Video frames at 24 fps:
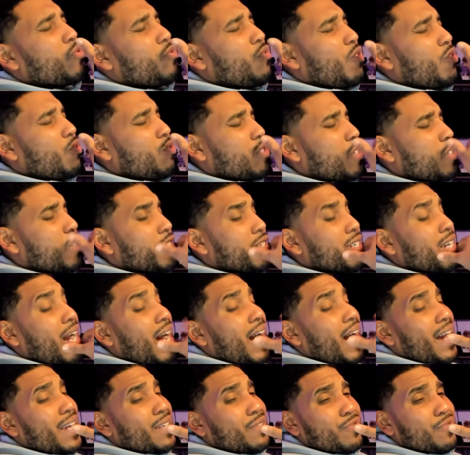versus
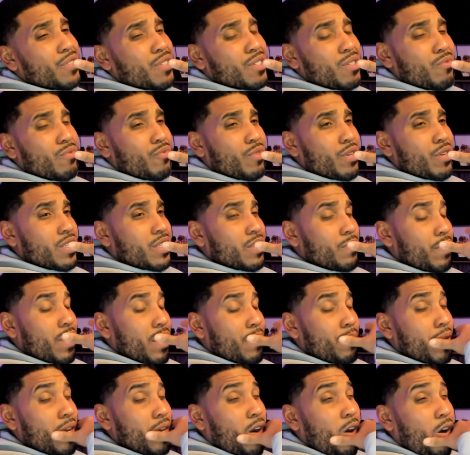guys for some reason, man.
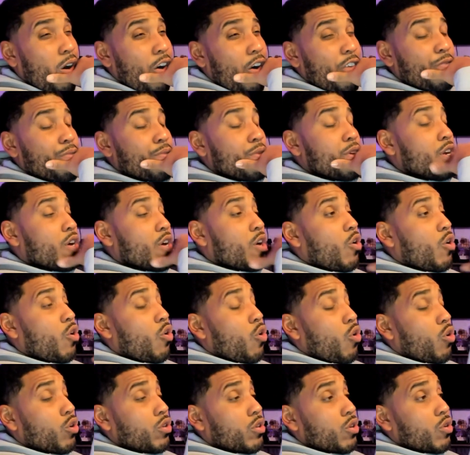It'd be hard for me to
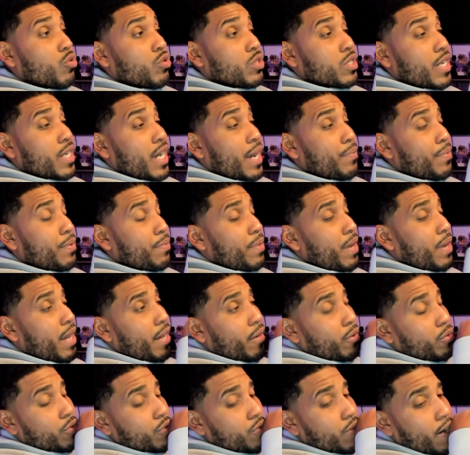call those type of
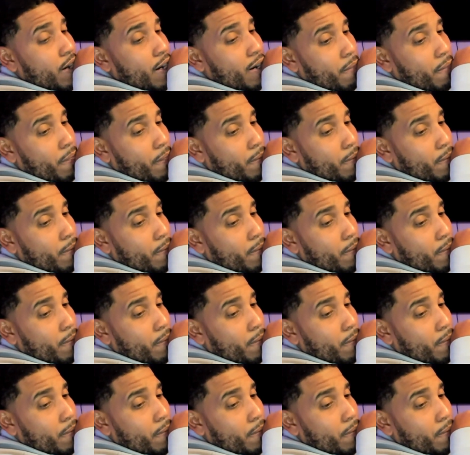battles, right?